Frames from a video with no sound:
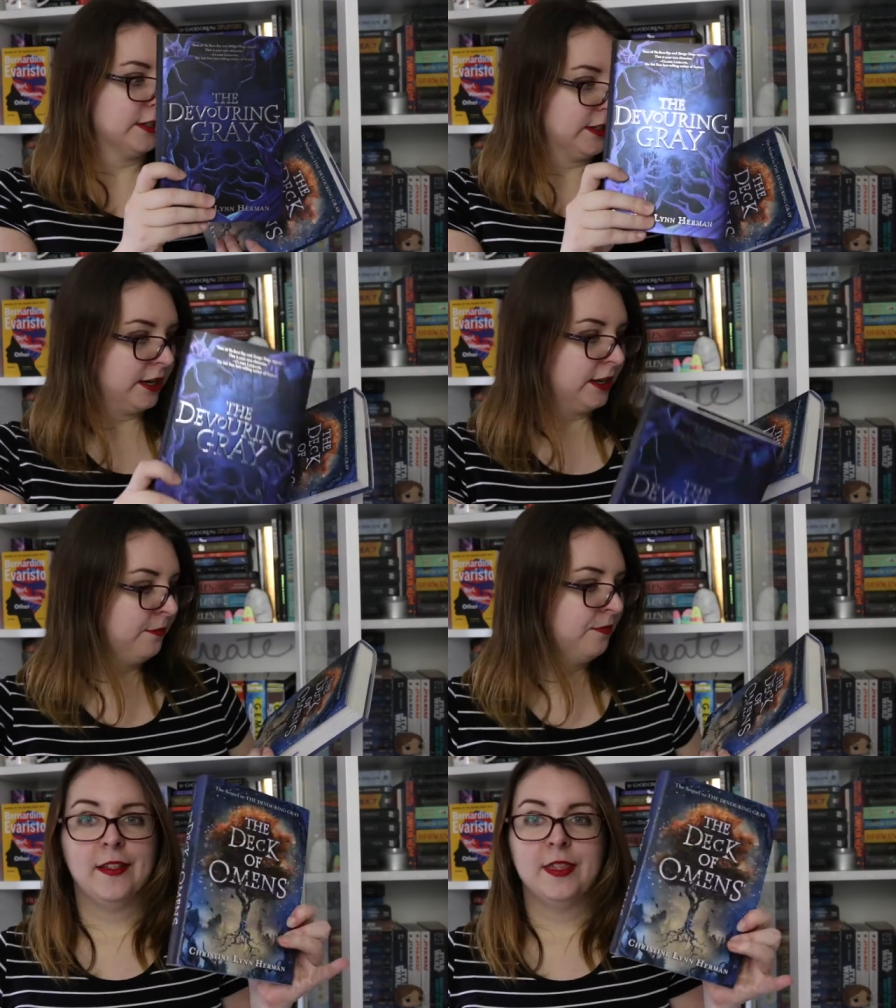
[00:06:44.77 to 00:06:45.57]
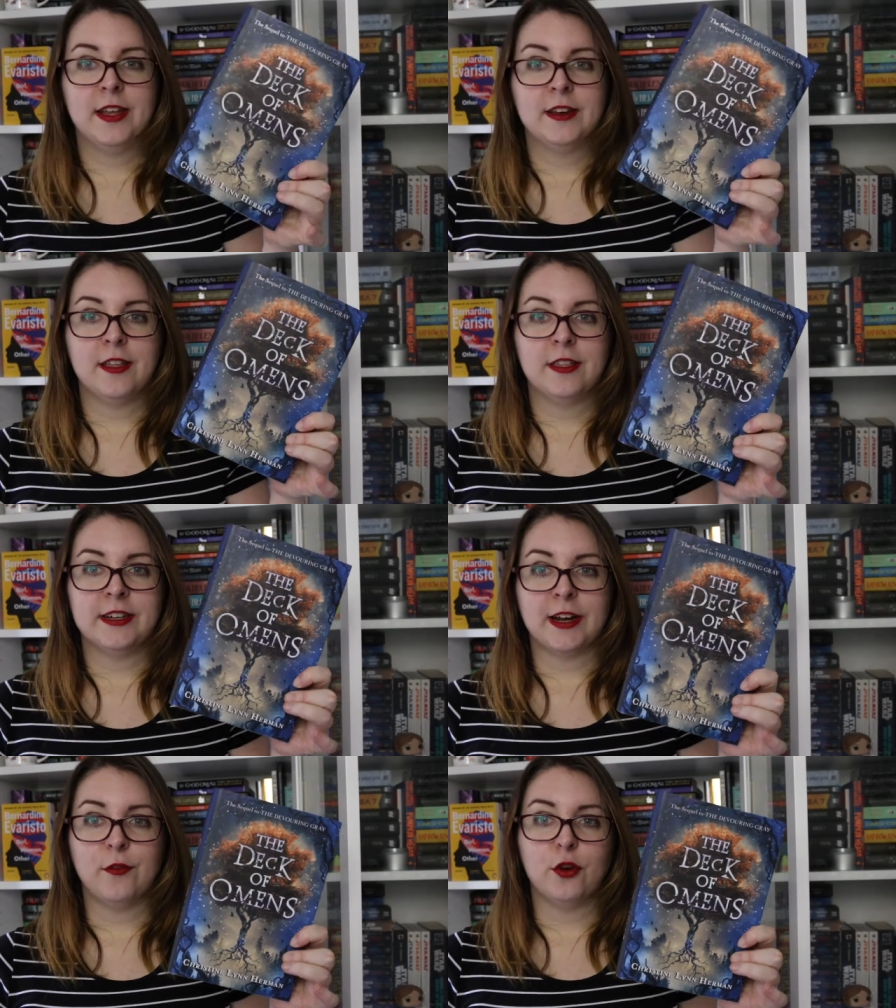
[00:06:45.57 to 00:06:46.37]
stunning. And then The
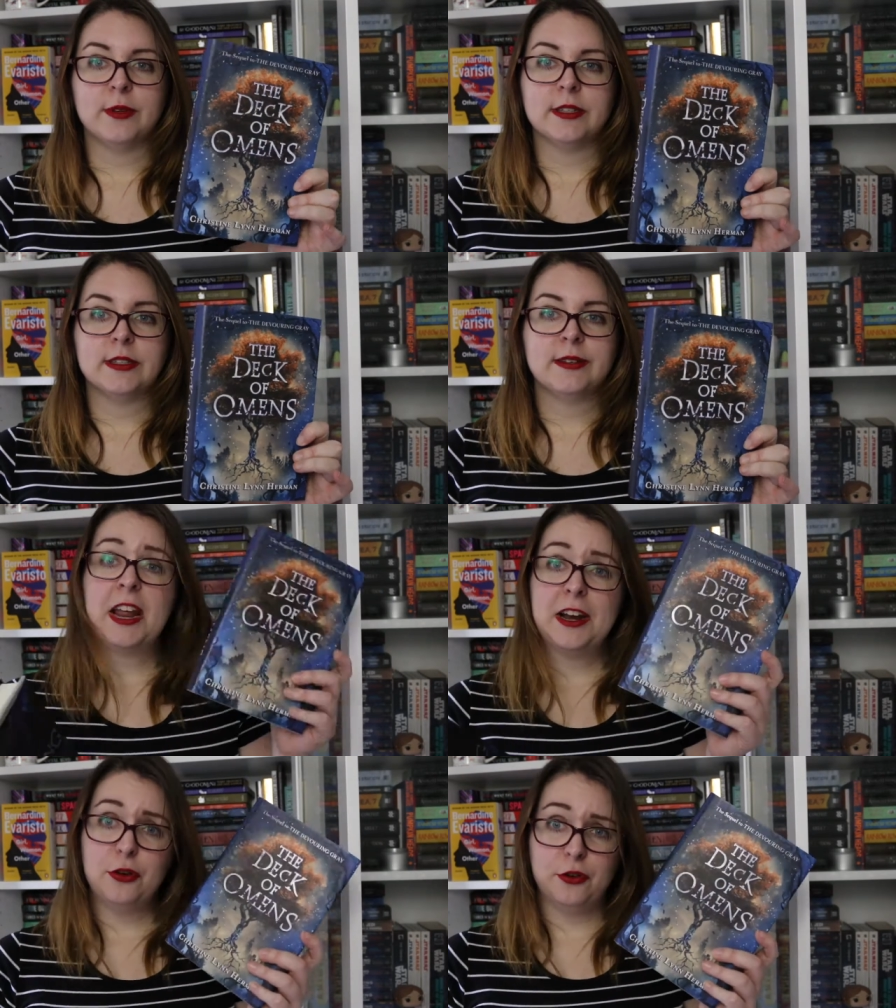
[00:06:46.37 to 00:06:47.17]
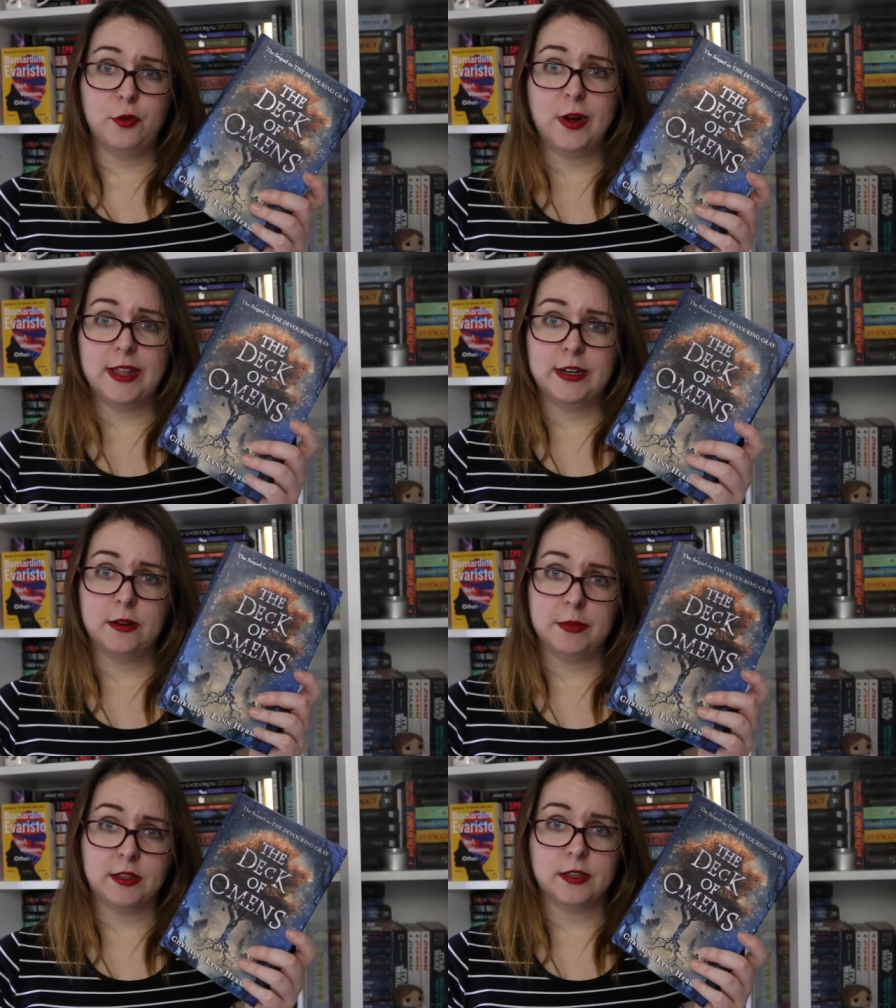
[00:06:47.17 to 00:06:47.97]
Deck of Omens. And I don't know why they
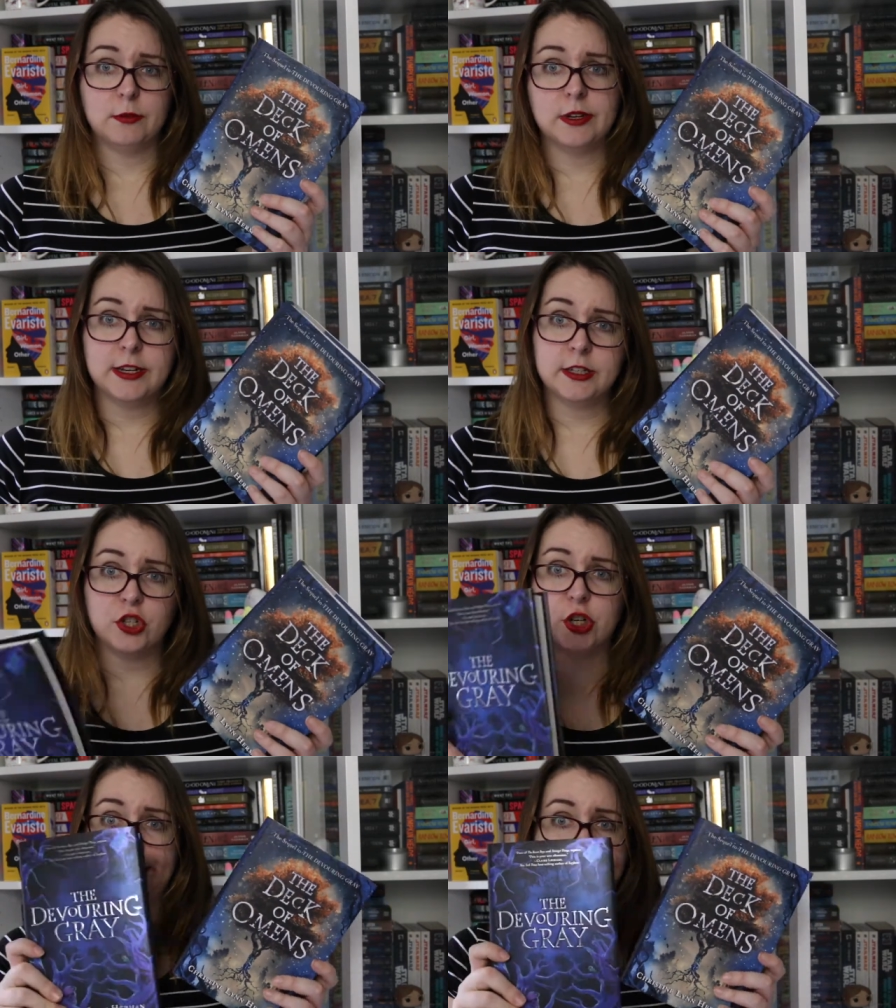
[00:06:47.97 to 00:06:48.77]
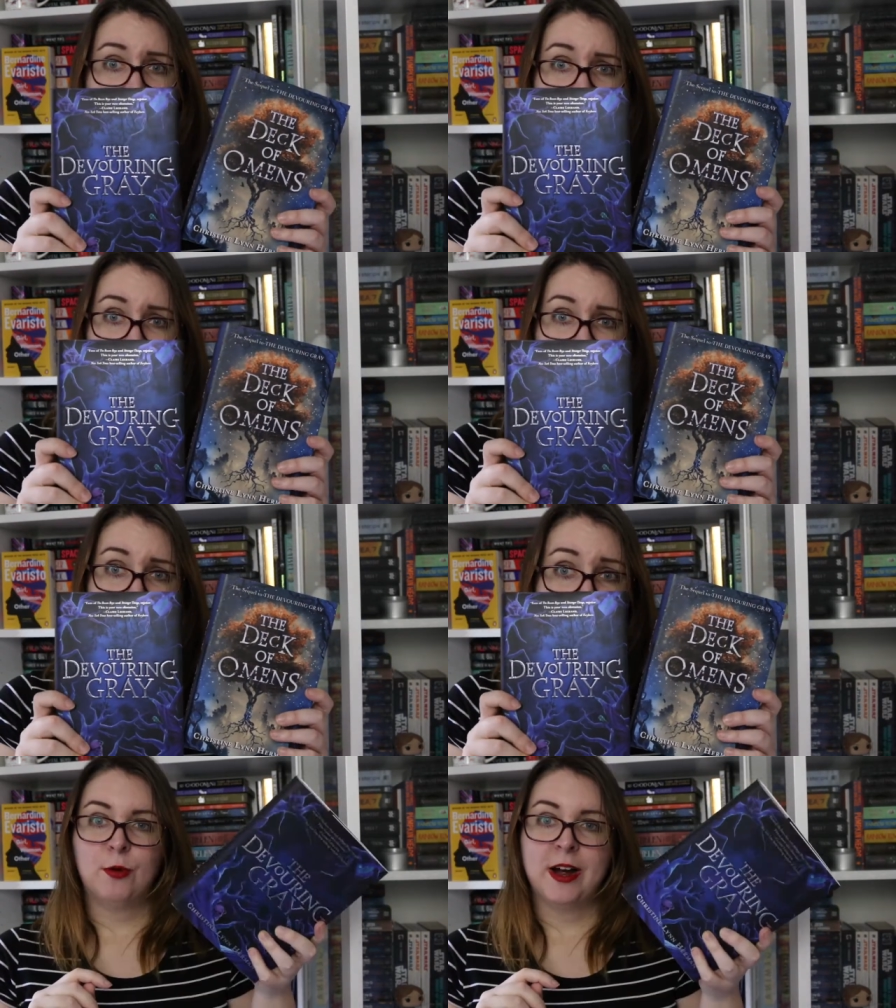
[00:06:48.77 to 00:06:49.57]
didn't make this one nice and shiny like this one.
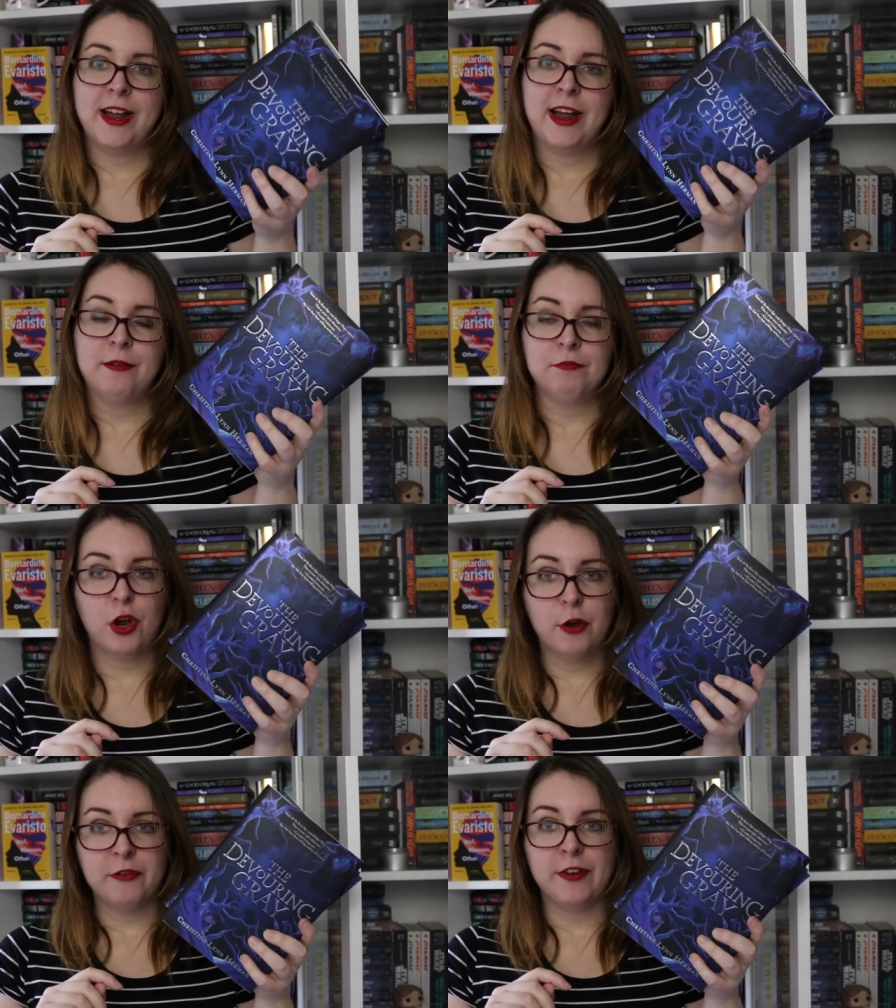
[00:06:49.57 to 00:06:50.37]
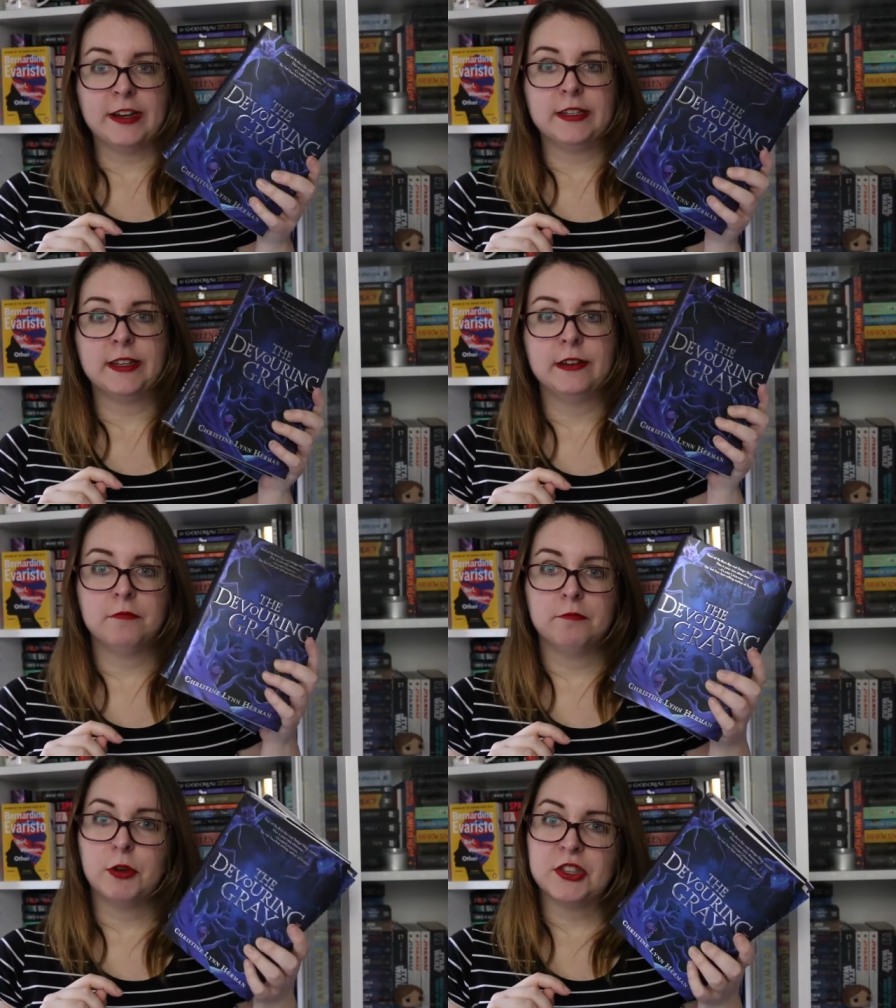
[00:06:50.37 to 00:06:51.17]
Y A, urban fantasy,
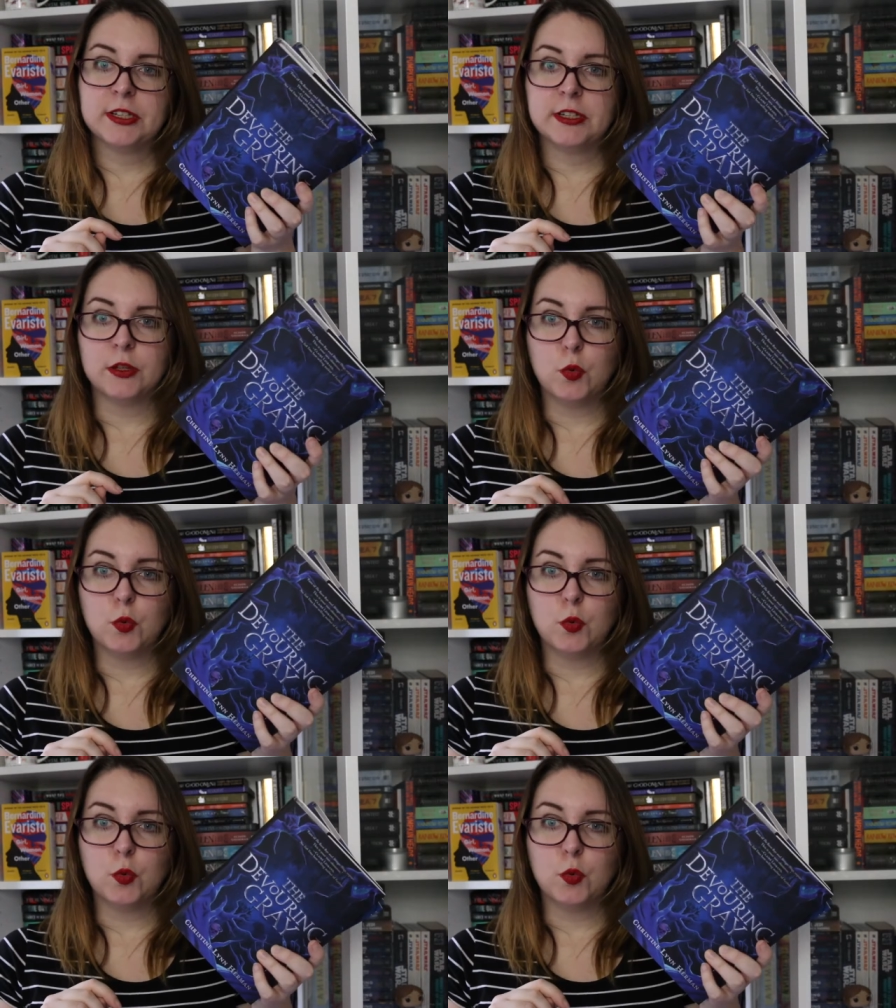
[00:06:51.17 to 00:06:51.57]
monsters in the